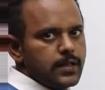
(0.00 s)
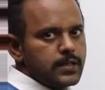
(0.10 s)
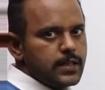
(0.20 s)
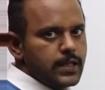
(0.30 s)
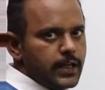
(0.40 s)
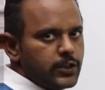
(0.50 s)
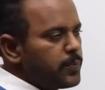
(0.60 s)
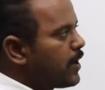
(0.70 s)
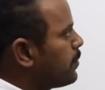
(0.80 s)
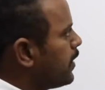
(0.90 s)
See the next
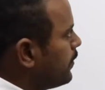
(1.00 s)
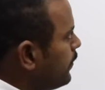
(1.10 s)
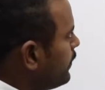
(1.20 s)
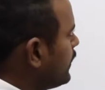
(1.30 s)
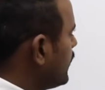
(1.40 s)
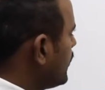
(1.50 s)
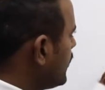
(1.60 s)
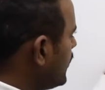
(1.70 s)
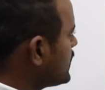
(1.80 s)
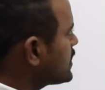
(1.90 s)
problem.
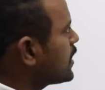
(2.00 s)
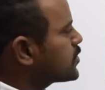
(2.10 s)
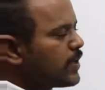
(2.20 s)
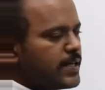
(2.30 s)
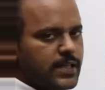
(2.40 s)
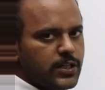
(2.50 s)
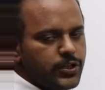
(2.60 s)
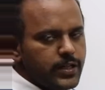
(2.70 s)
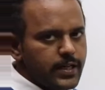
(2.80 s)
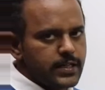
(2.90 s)
It is also a
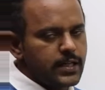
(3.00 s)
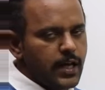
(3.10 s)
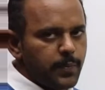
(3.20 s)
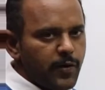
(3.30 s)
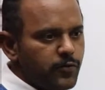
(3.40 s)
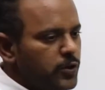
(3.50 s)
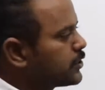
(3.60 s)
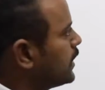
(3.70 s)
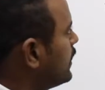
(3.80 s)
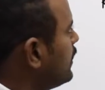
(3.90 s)
session reason type of
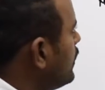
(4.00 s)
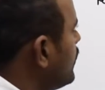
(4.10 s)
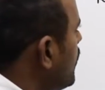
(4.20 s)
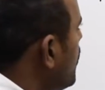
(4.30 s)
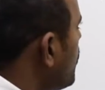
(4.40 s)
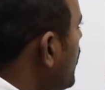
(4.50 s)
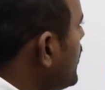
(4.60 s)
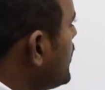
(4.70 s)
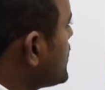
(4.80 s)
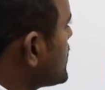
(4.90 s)
question. What
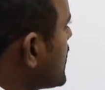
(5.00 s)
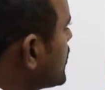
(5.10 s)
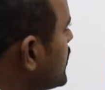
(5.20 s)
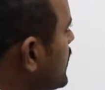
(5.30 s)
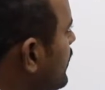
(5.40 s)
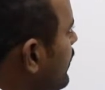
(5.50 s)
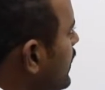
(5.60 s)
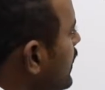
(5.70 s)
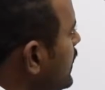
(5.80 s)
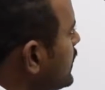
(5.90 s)
is a session
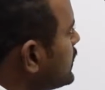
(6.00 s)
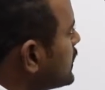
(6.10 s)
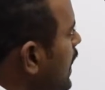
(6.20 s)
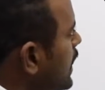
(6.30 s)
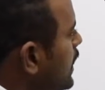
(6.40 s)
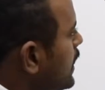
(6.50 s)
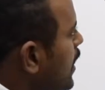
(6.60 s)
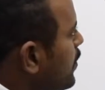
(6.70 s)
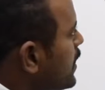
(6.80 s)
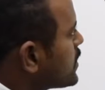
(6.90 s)
given? Channel
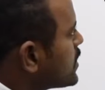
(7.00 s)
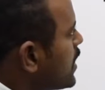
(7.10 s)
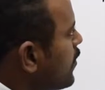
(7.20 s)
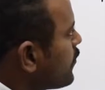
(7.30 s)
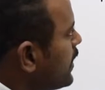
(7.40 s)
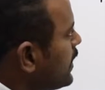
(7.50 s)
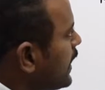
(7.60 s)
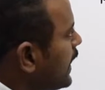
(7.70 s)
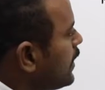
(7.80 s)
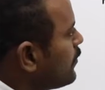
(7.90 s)
capacity of an
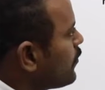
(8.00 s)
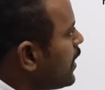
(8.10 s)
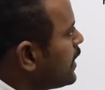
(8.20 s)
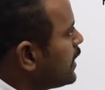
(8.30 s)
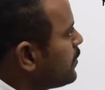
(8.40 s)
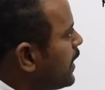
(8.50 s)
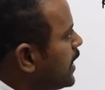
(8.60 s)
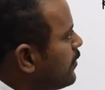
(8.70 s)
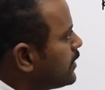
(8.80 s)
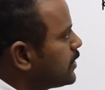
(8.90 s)
infinite
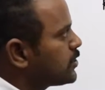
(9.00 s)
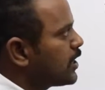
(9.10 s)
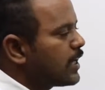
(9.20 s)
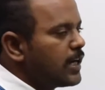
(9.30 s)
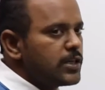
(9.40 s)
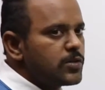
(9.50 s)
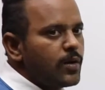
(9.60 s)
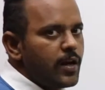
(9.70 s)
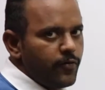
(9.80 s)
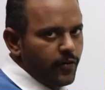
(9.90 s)
bandwidth channel is
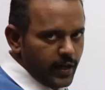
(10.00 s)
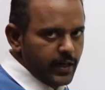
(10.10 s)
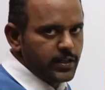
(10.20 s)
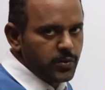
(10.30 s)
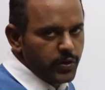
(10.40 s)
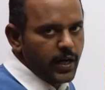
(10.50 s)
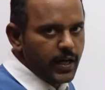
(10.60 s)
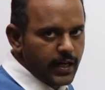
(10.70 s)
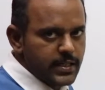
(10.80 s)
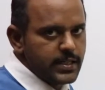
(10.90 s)
only finite. We
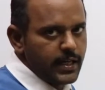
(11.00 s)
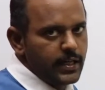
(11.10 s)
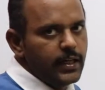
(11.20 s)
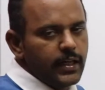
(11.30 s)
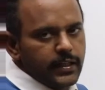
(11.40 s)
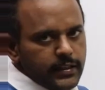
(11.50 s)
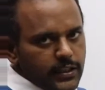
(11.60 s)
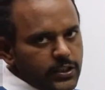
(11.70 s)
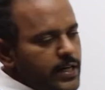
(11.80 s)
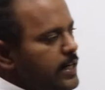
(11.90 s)
already seen the
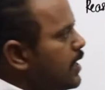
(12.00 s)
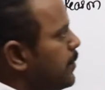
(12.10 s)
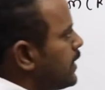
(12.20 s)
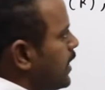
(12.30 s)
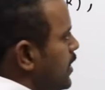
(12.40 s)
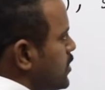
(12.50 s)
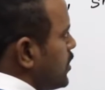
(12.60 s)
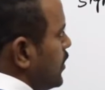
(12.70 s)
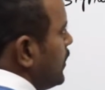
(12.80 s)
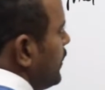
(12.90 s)
Shannon limit
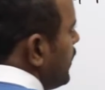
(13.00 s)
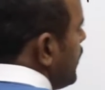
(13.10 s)
also.